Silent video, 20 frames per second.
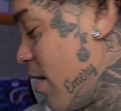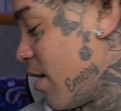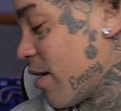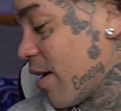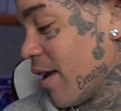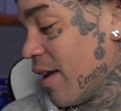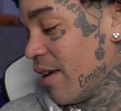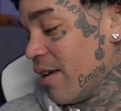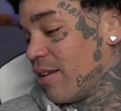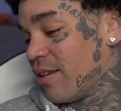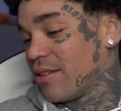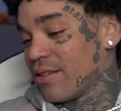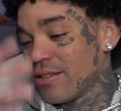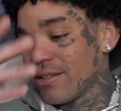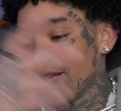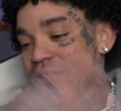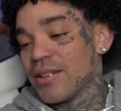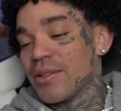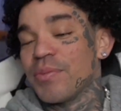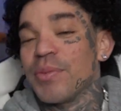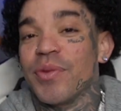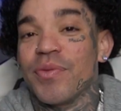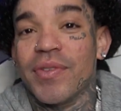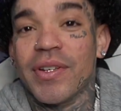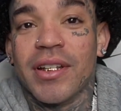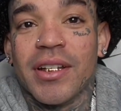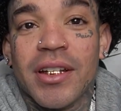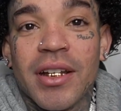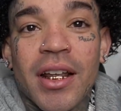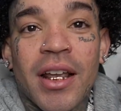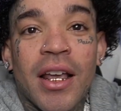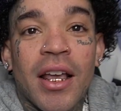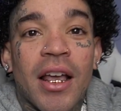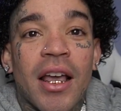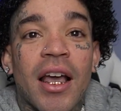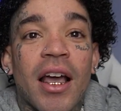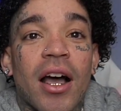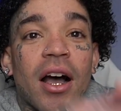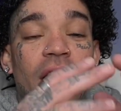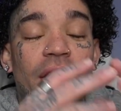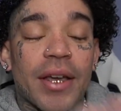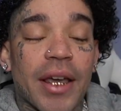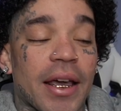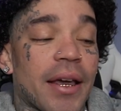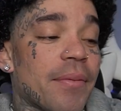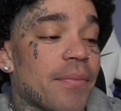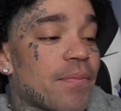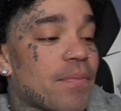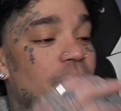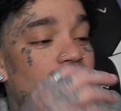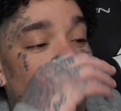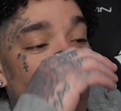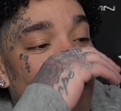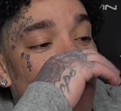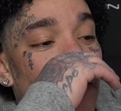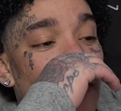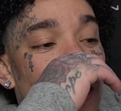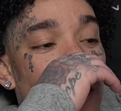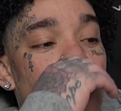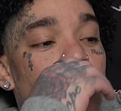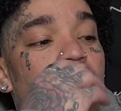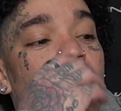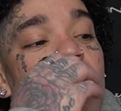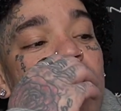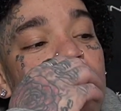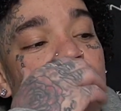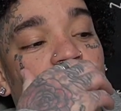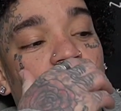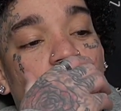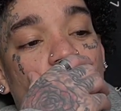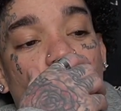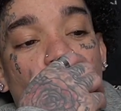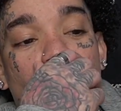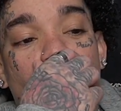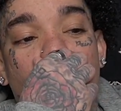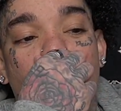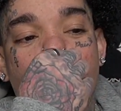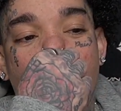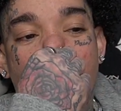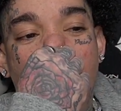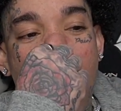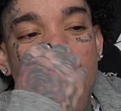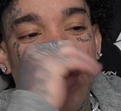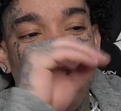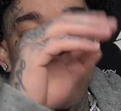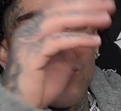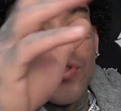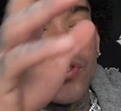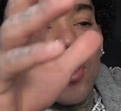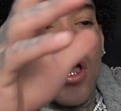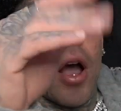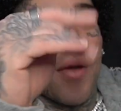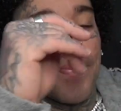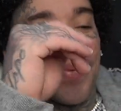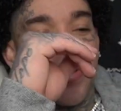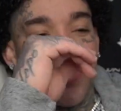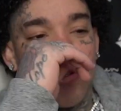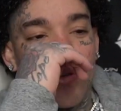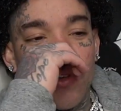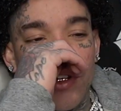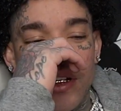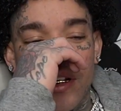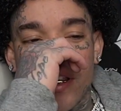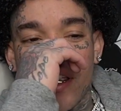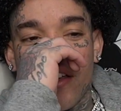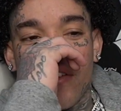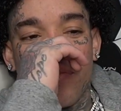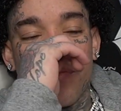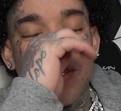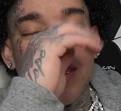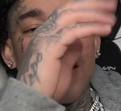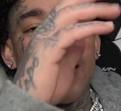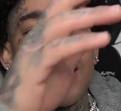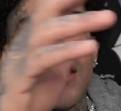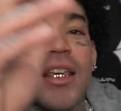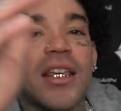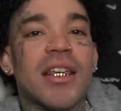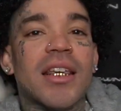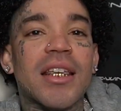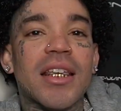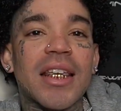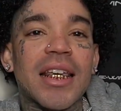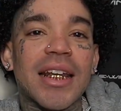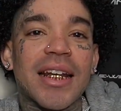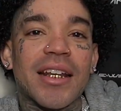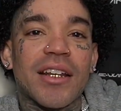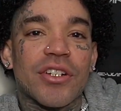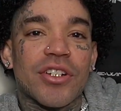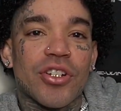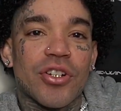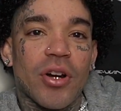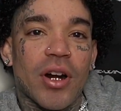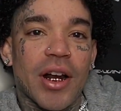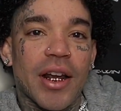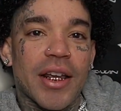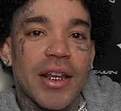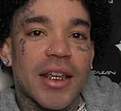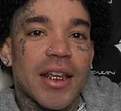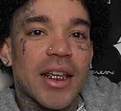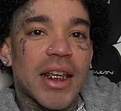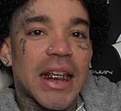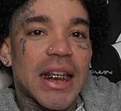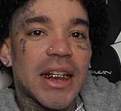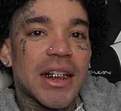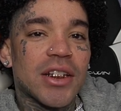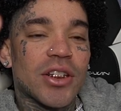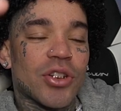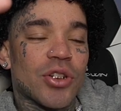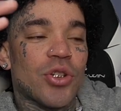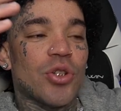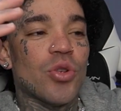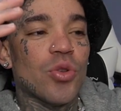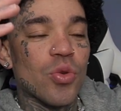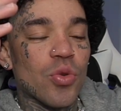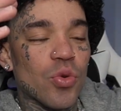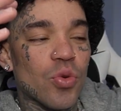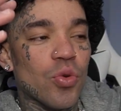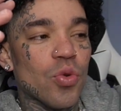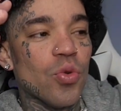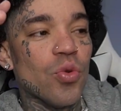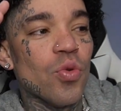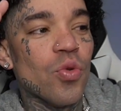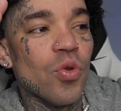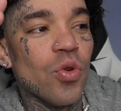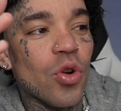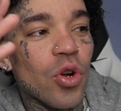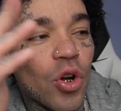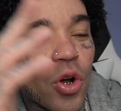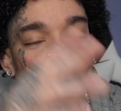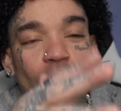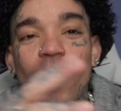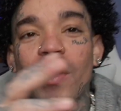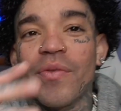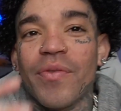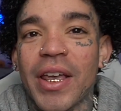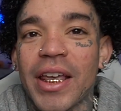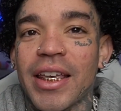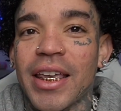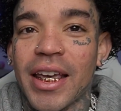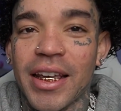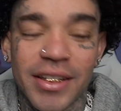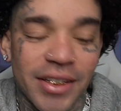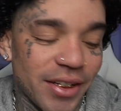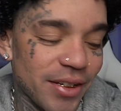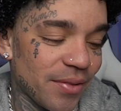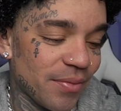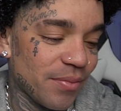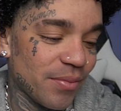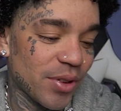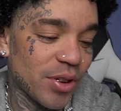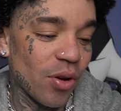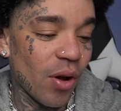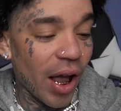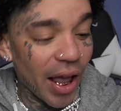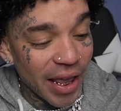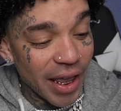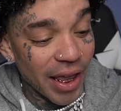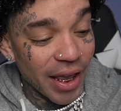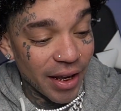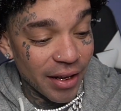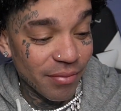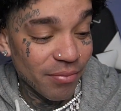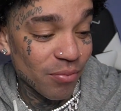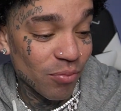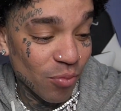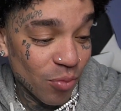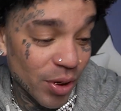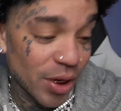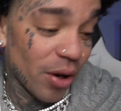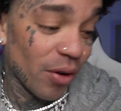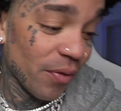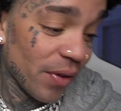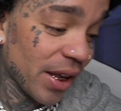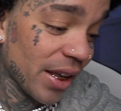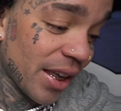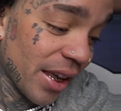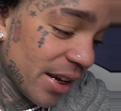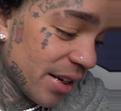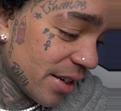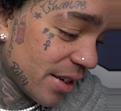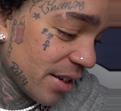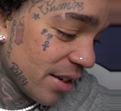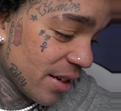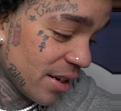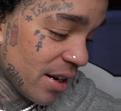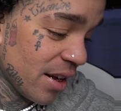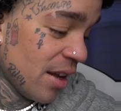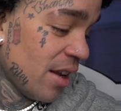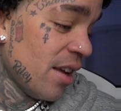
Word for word: Okay, it's moving. Okay, so I used the opportunity of me getting a strike to go on vacation. So I went on vacation.